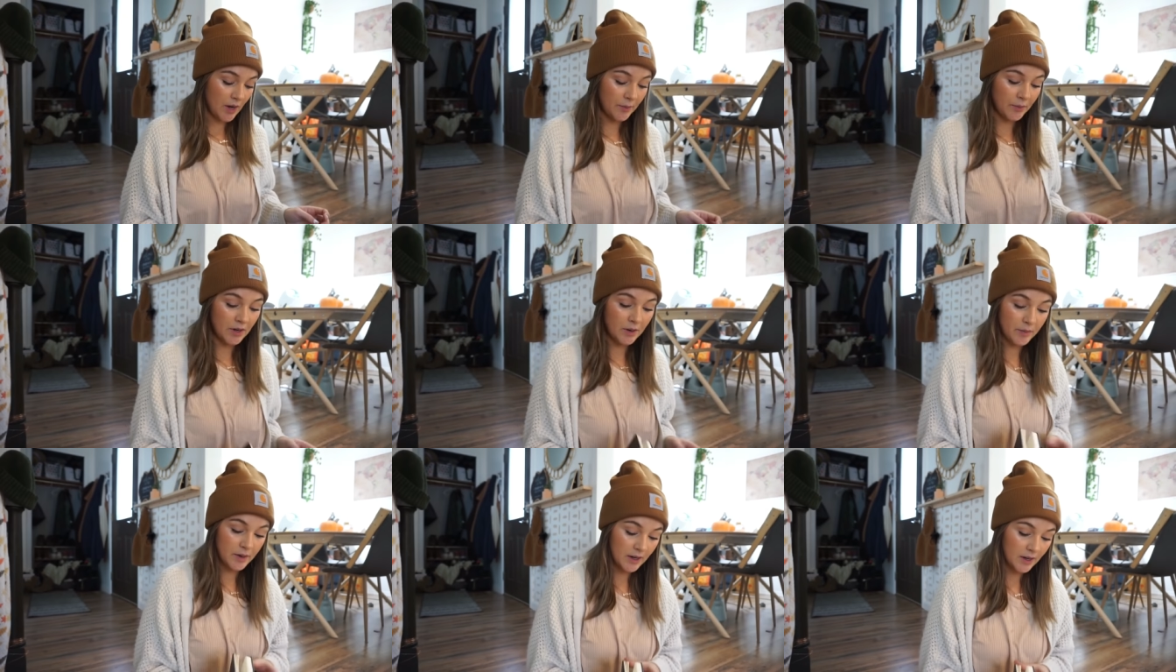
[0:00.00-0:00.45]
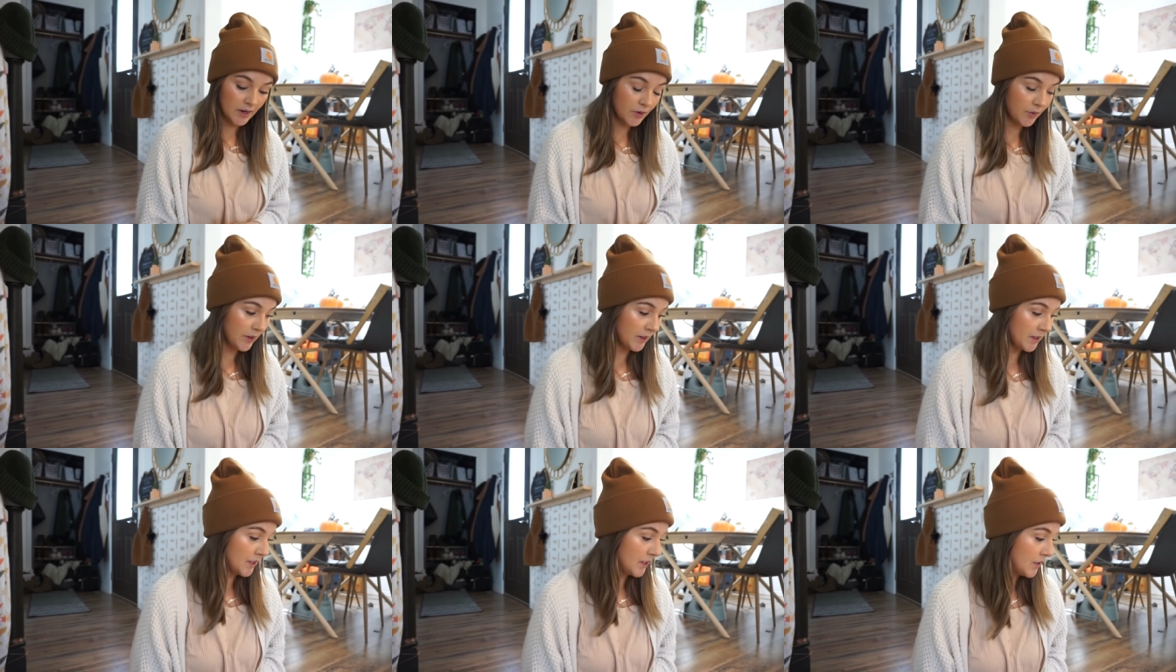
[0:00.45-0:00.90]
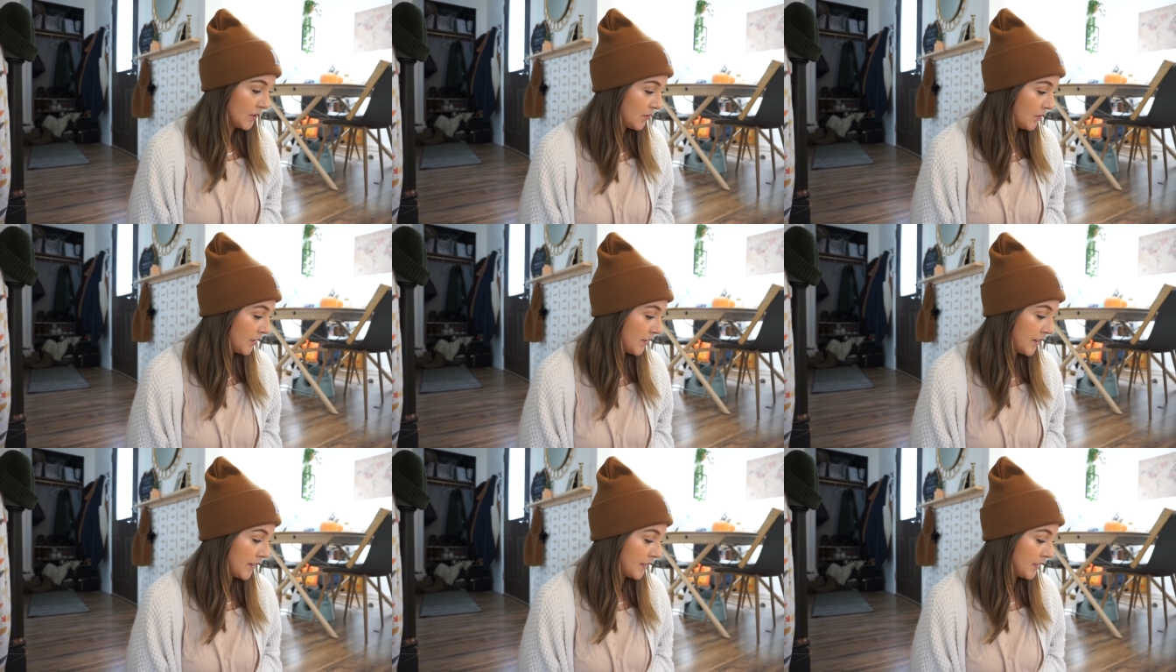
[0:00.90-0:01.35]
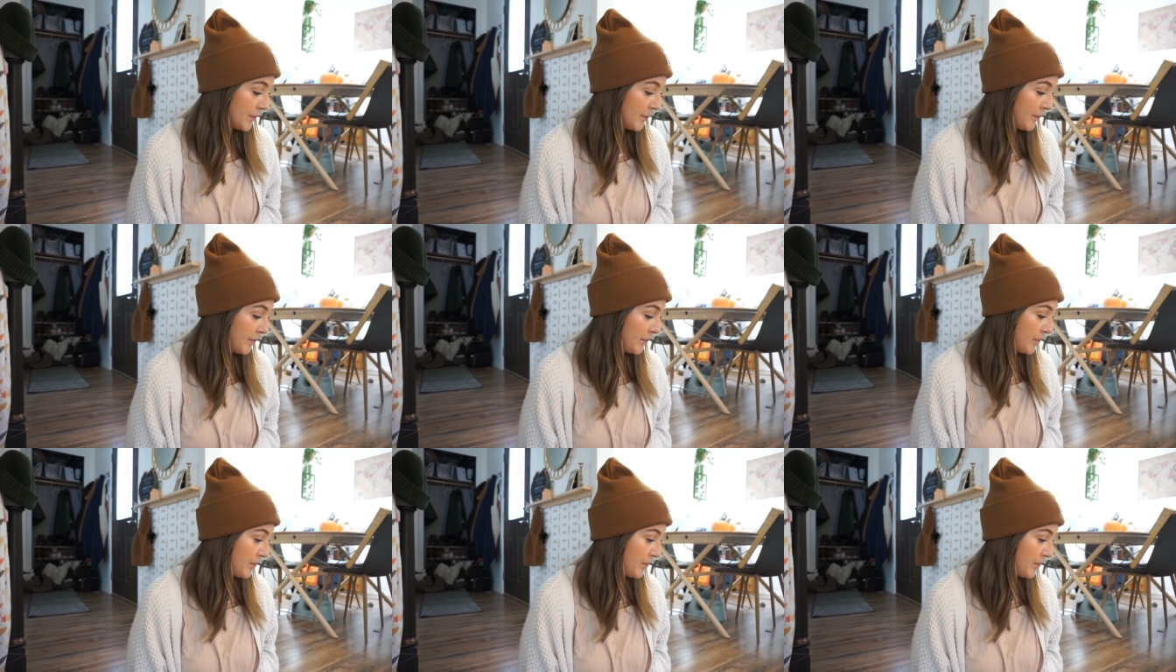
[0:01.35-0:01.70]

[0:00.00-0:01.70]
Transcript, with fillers: I'm gonna make a quick to-do list.